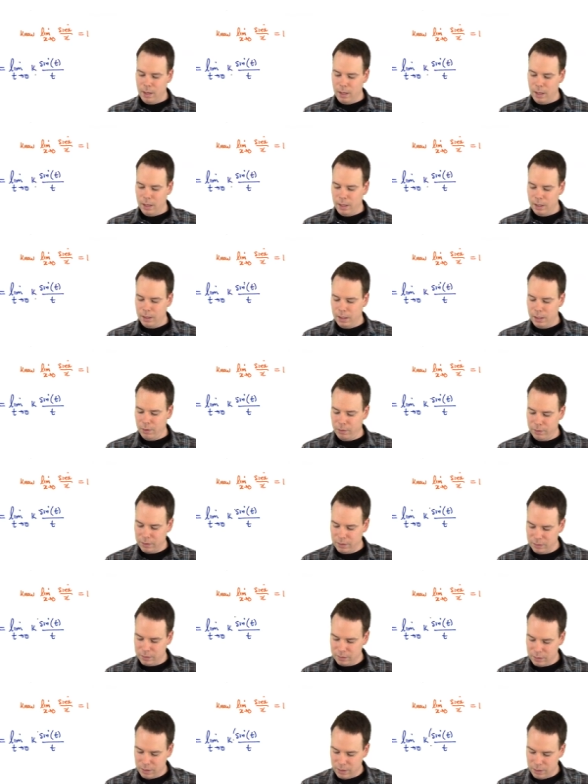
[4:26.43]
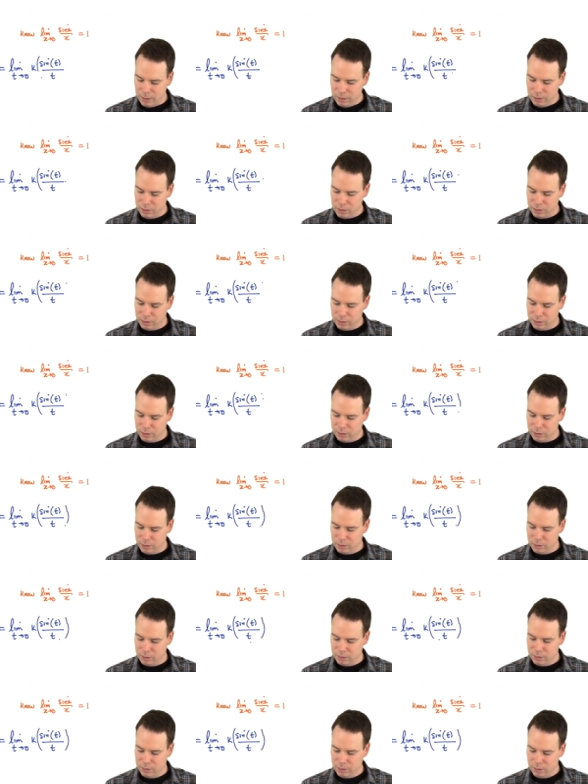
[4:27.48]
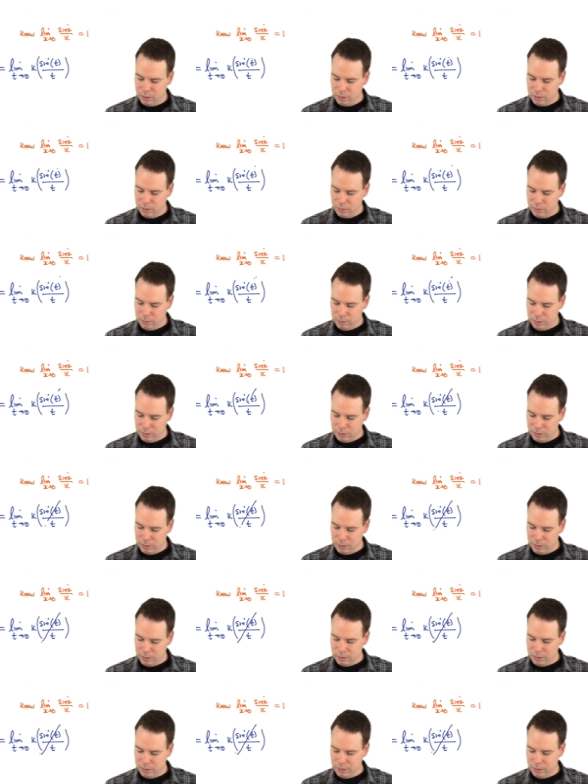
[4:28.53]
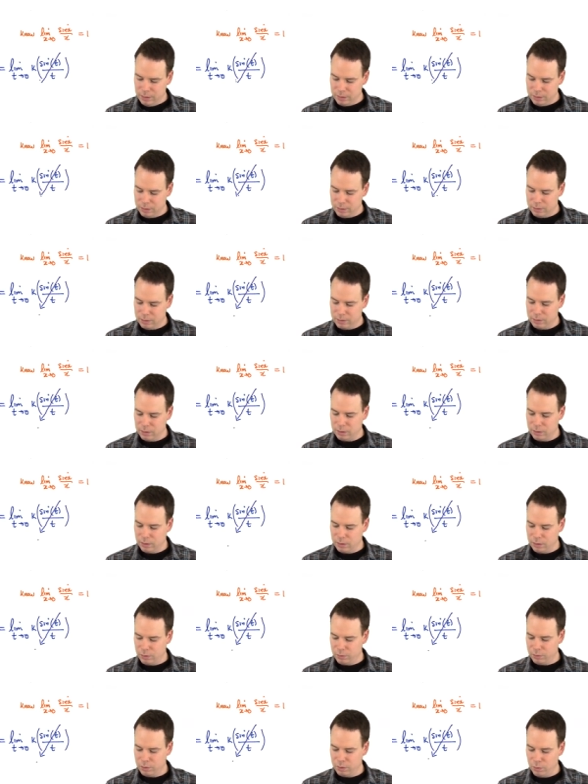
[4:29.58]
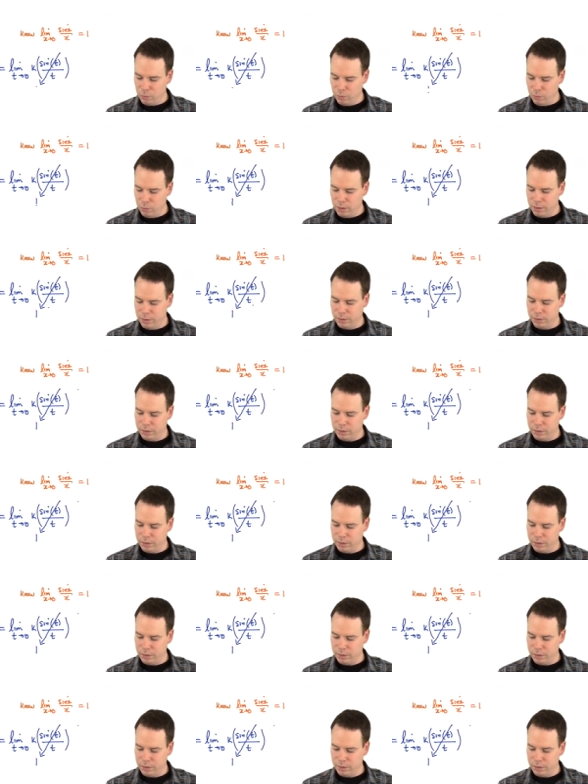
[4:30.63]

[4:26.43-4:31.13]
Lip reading: And now at this stage, we see that this goes to 1.